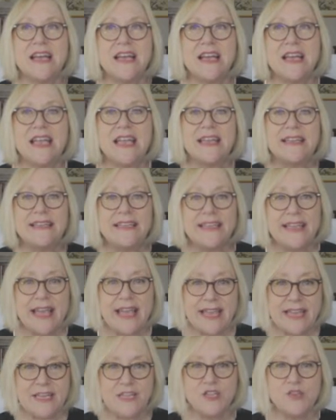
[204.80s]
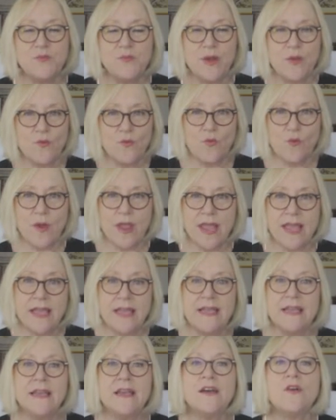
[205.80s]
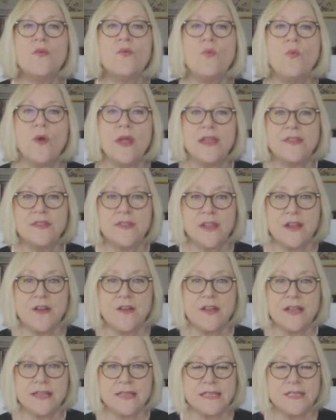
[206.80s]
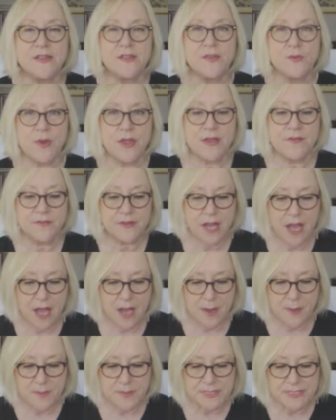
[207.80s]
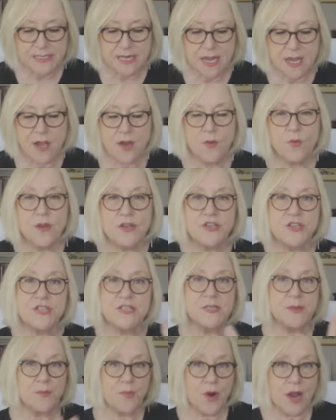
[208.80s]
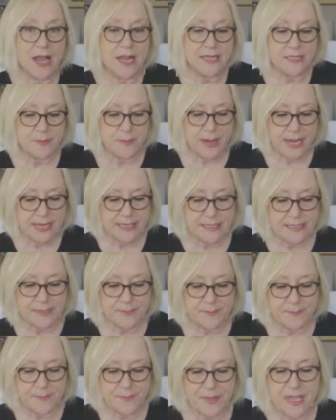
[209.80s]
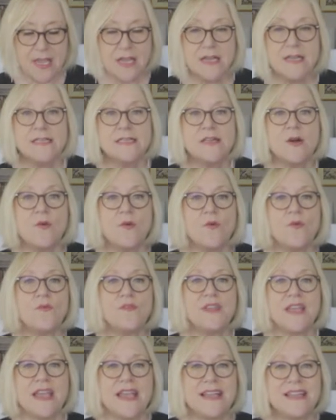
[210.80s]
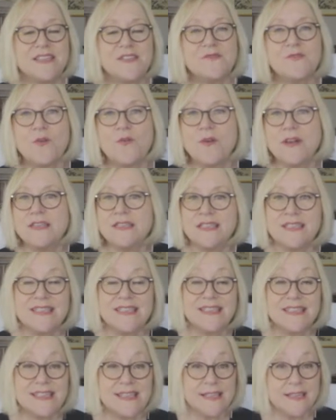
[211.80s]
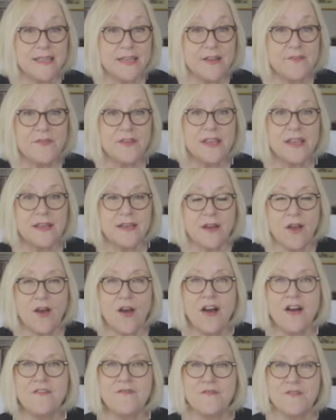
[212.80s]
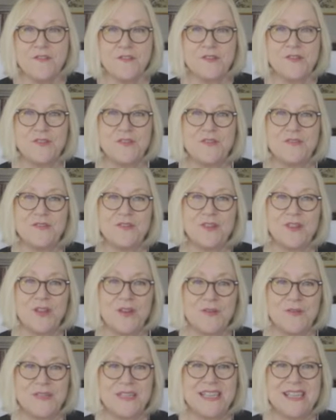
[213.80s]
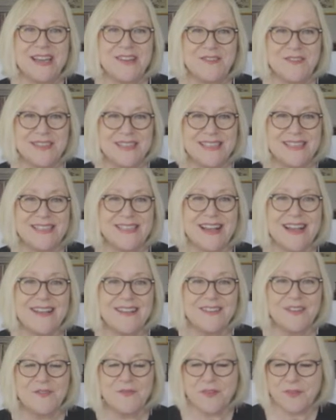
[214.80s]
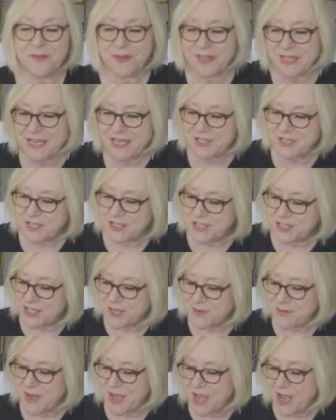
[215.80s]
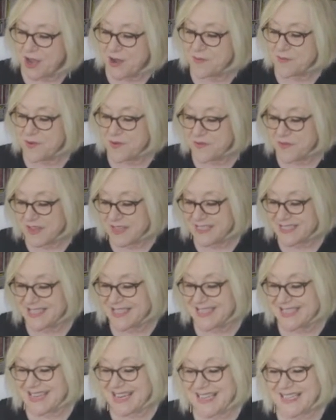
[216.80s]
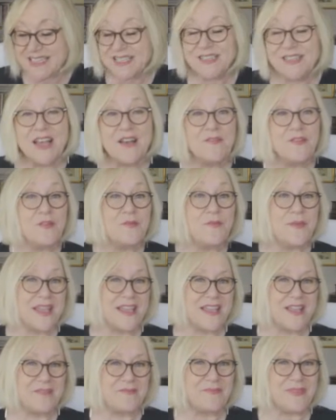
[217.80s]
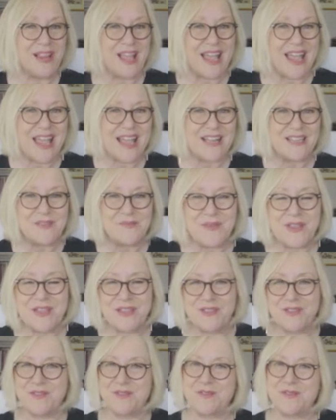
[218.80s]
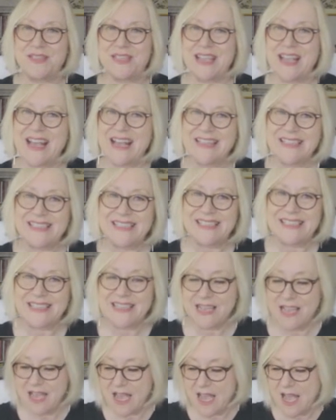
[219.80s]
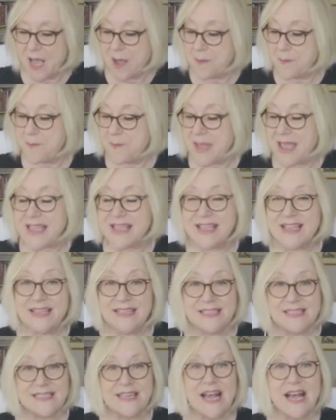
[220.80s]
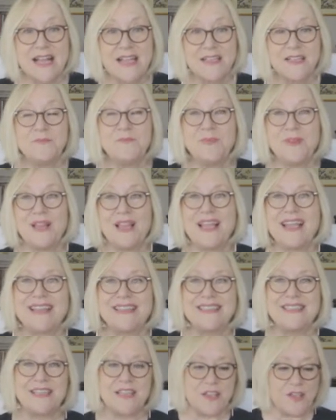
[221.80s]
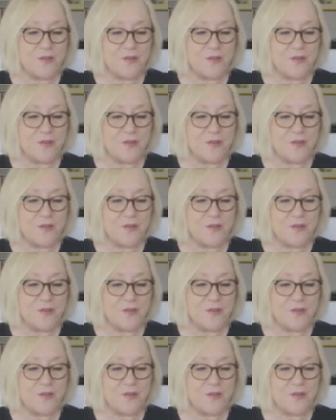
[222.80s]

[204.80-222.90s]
engagement ring when there is the 3 of Cups, which is the bridesmaids. So the Ace of Coins is a significant offer. So you're closing out this cycle of your relationship, moving to the next level, making plans, being enthusiastic, making solid plans that you